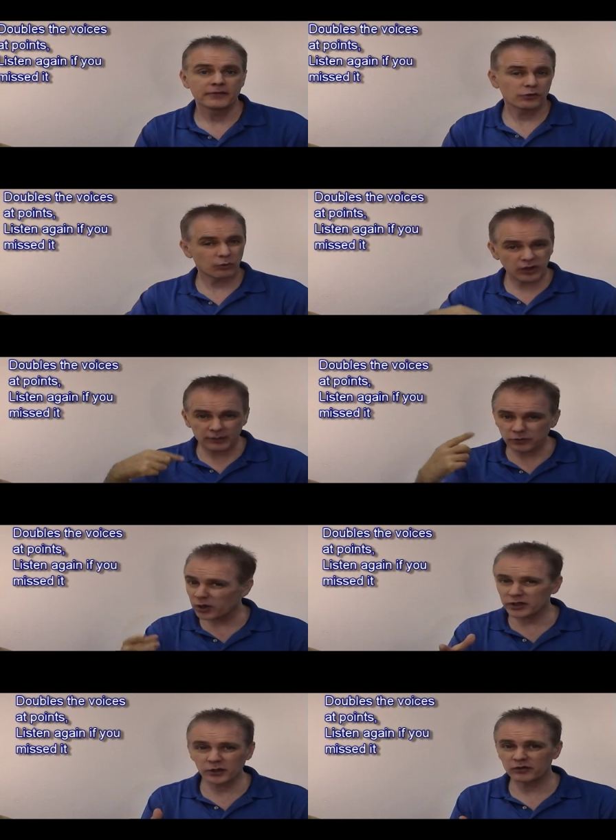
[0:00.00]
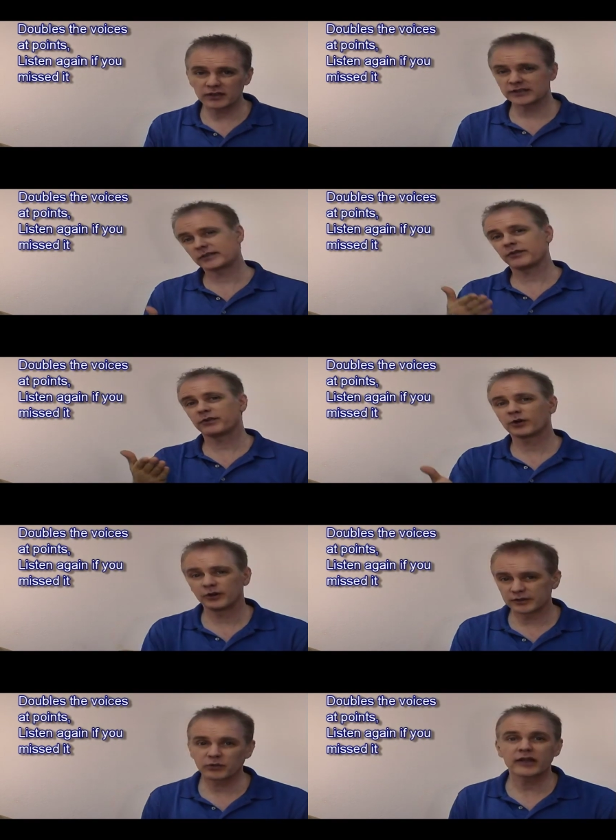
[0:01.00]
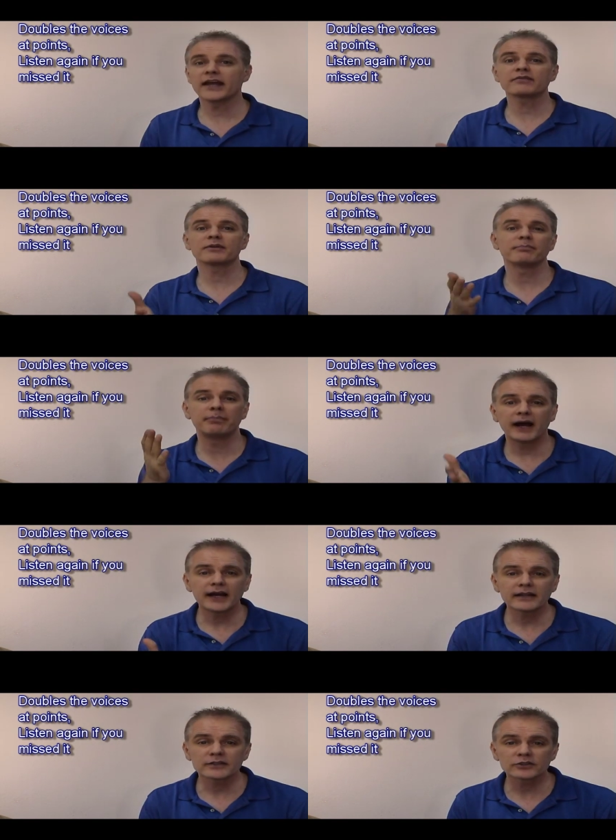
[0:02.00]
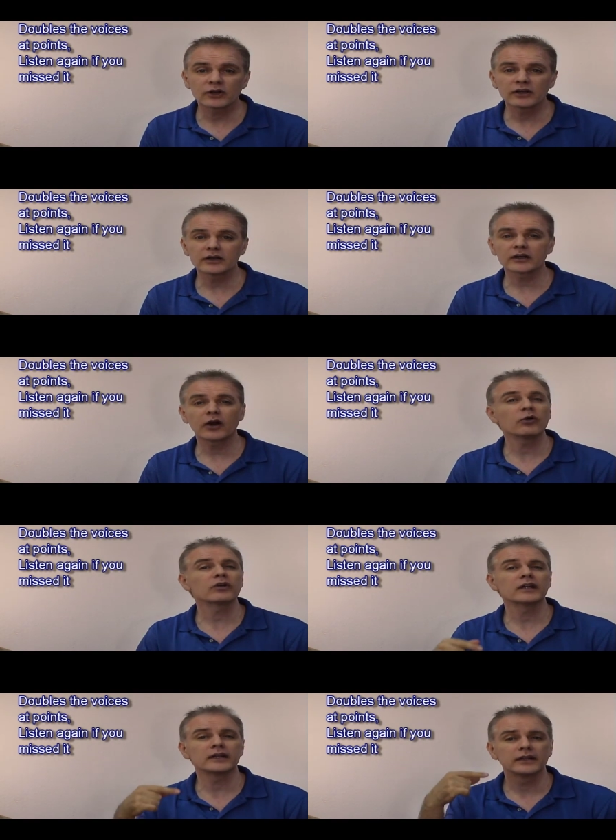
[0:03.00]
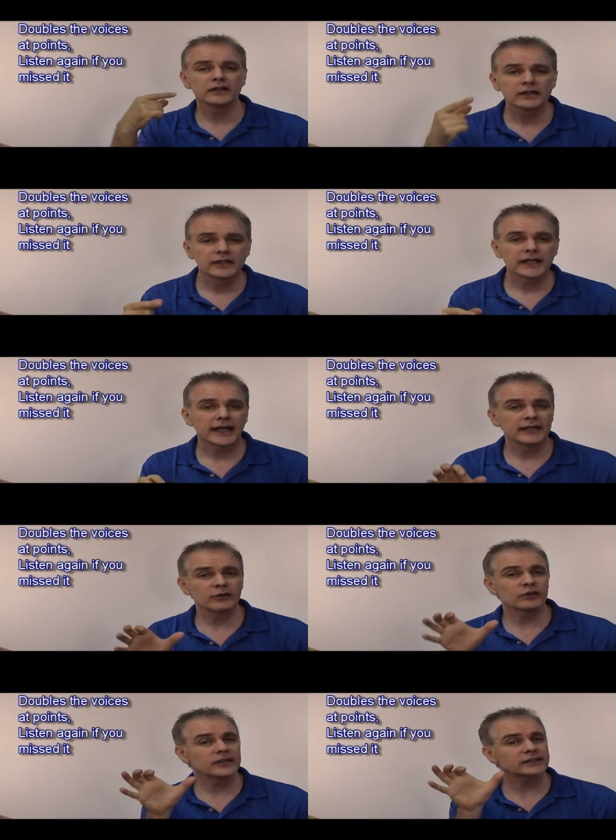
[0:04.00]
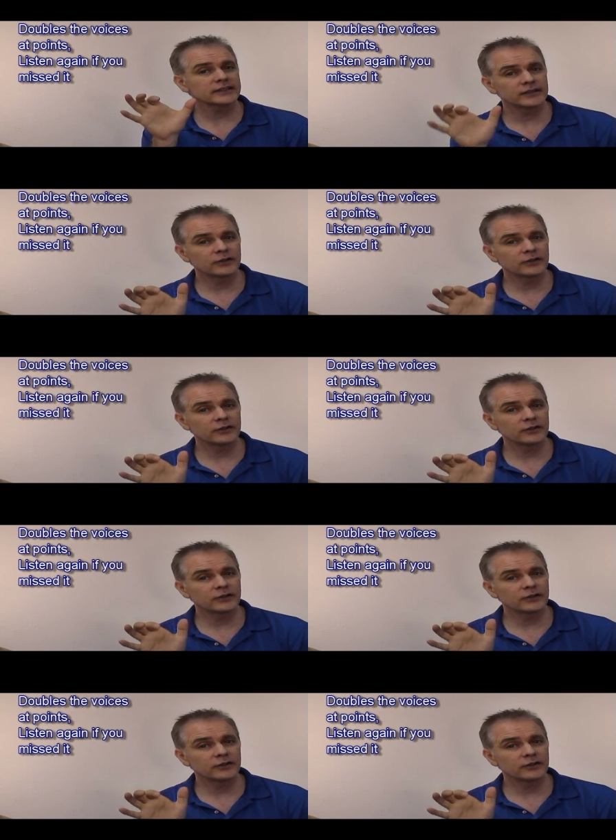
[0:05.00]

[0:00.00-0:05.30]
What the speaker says: So while I'm talking over it, it's difficult. It's why you have to buy the song, own it, and you'll listen.